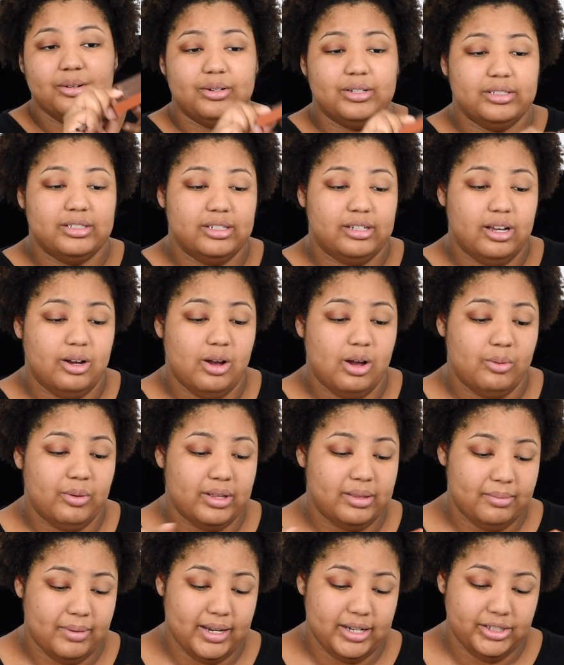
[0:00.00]
going to go in
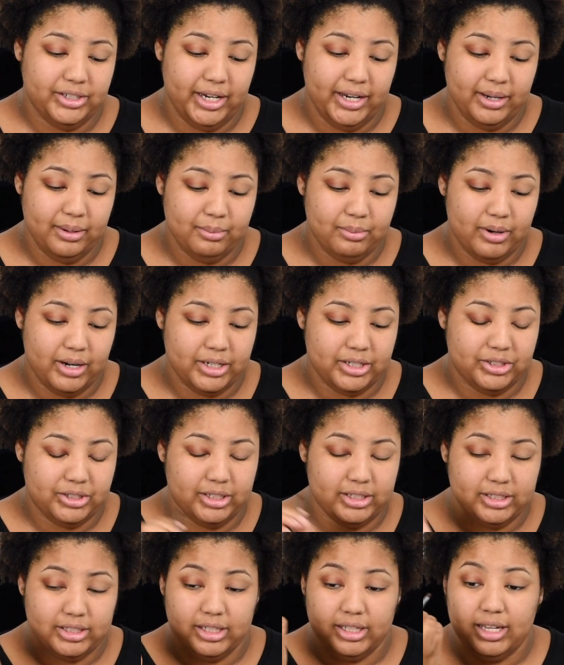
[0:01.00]
with my shader brush
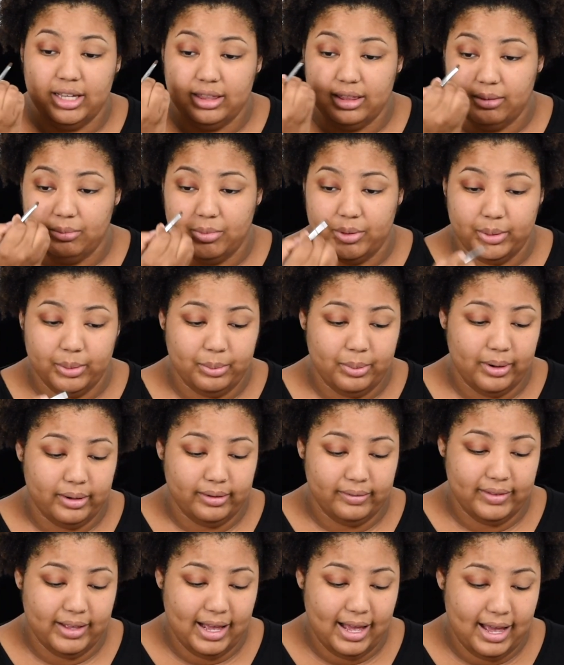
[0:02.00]
just to get the middle
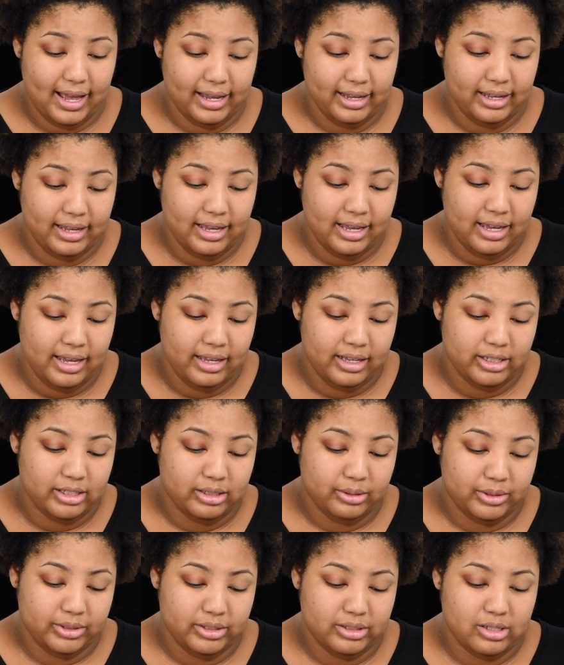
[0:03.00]
part of the eye.
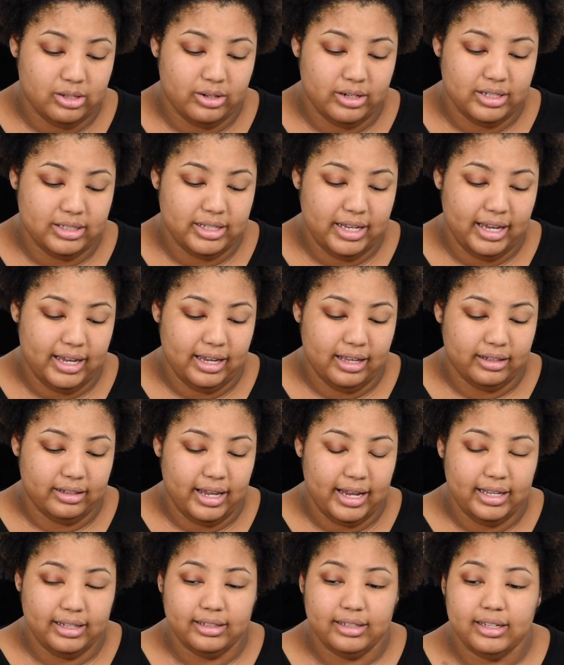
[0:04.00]
So we're just going to take it
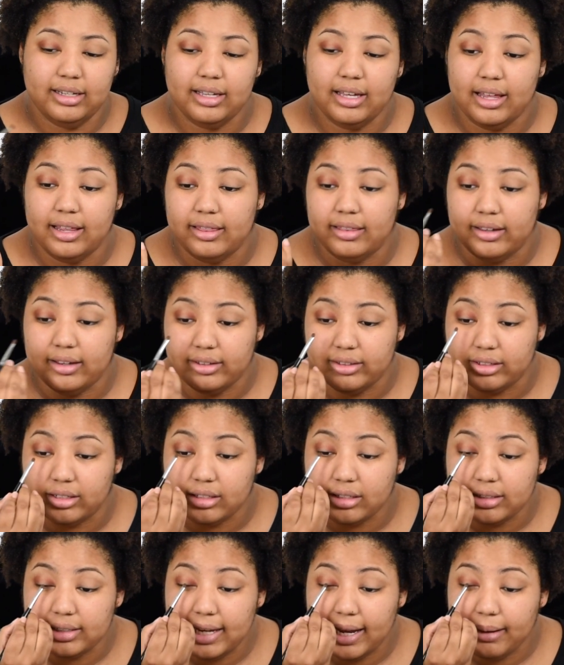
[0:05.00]
lightly and then
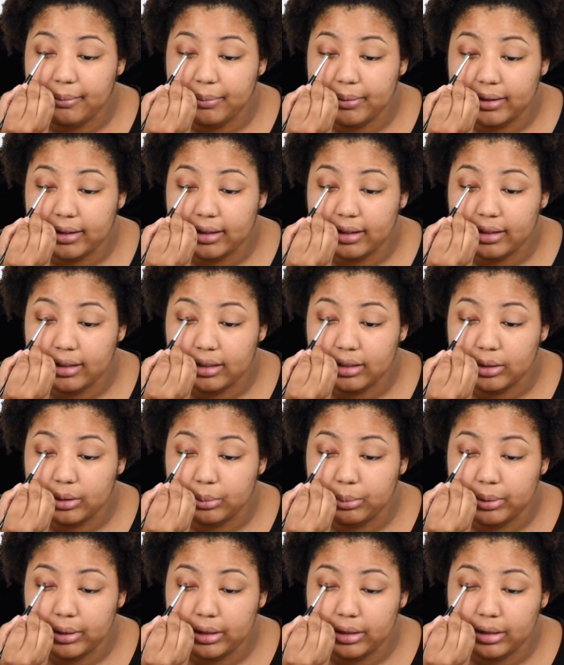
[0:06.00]
just dab it in a
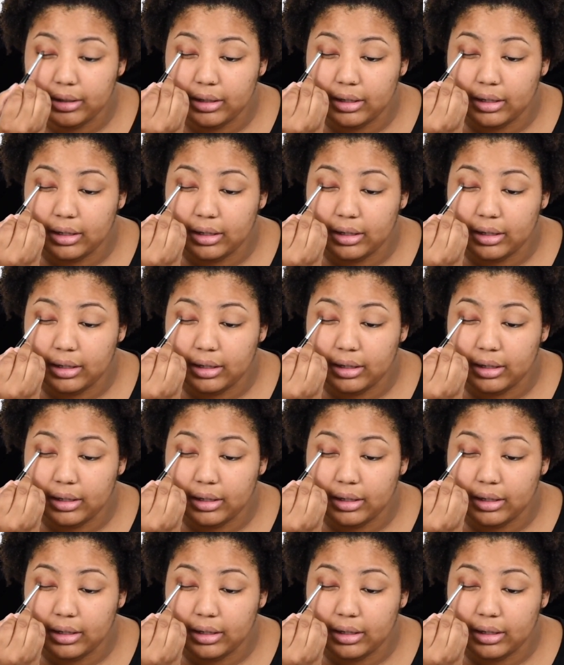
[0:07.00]
little bit.